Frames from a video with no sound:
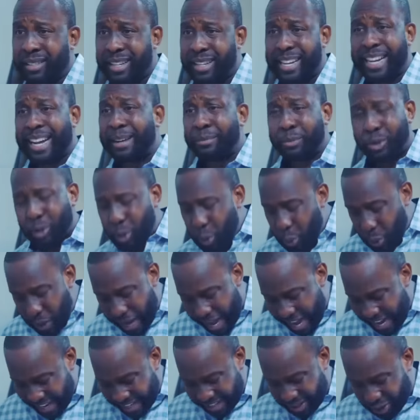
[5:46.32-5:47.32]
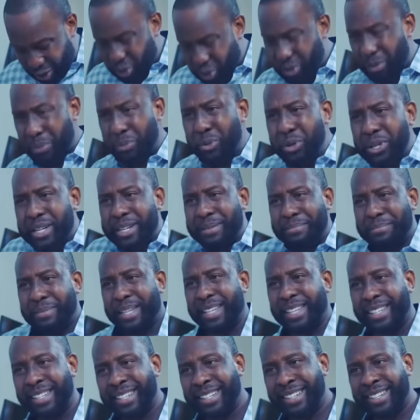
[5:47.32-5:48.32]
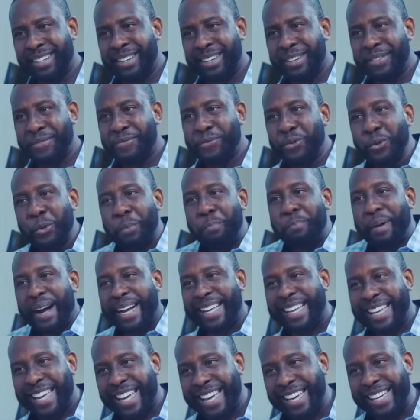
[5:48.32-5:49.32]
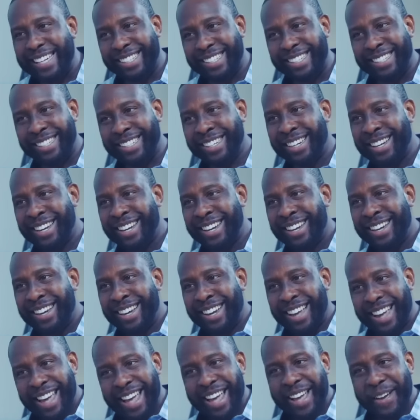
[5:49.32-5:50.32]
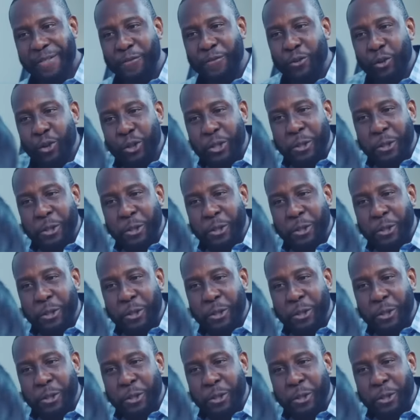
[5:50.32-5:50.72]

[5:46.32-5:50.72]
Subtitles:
Like, I'm so handsome. Look at me. Full package. Air, full